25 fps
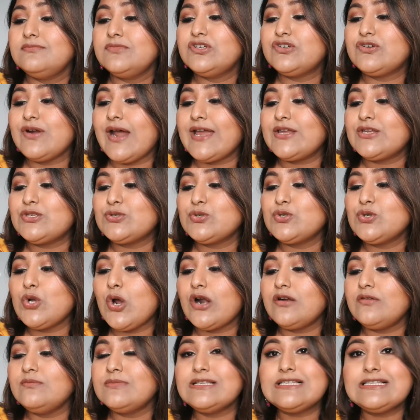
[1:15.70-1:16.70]
dry to
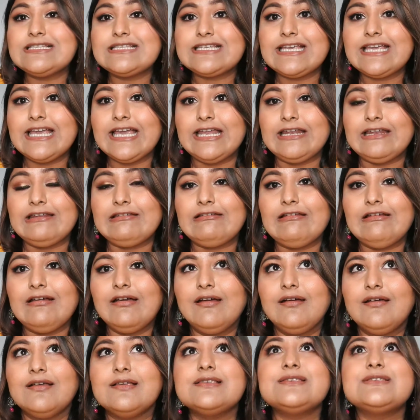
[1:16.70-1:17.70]
normal skin?
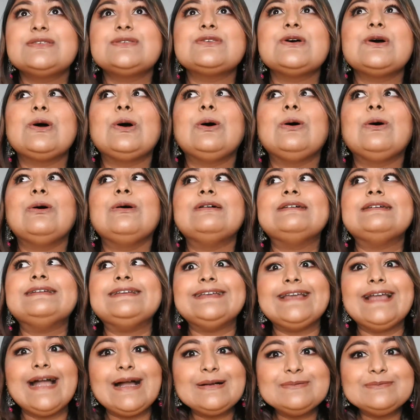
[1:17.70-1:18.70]
So
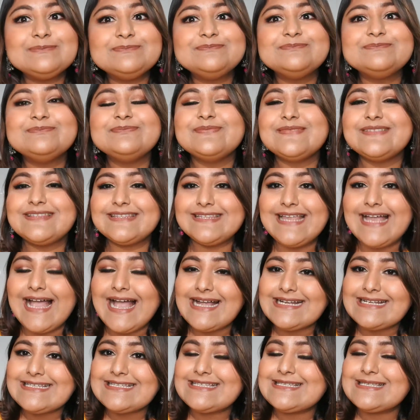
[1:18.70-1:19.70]
yeah,
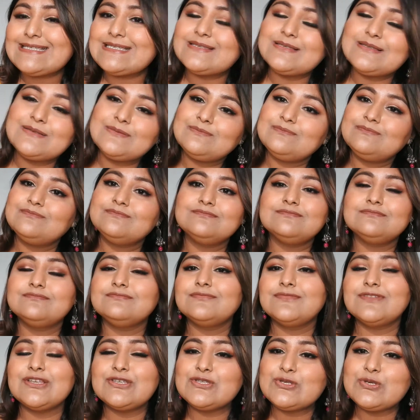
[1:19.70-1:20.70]
that's
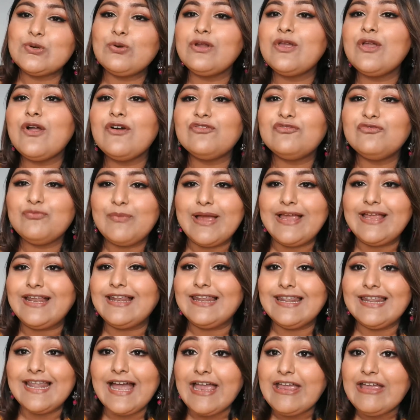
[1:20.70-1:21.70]
the story of my
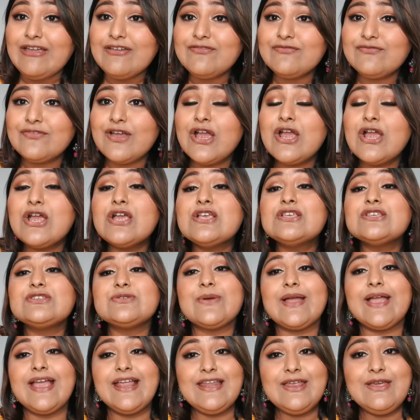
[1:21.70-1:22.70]
life.
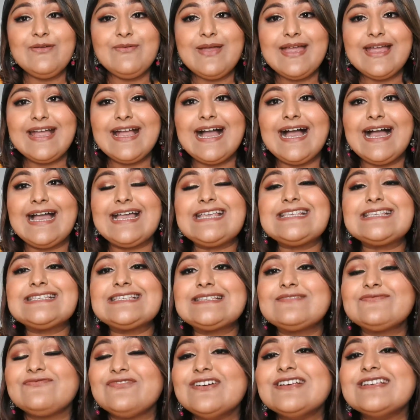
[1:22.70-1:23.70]
So anyway guys,
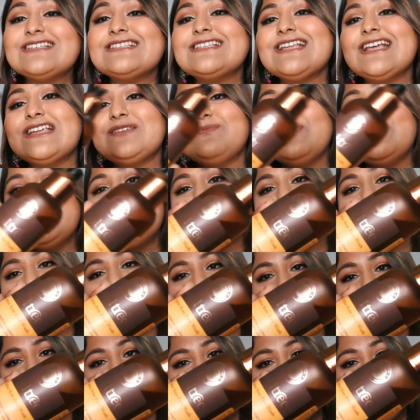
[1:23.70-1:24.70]
first let me
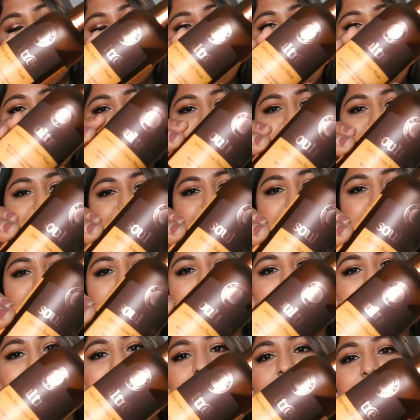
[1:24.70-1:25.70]
show you the packaging.
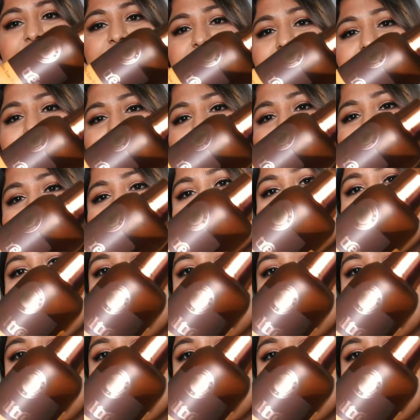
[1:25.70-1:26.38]
It comes in this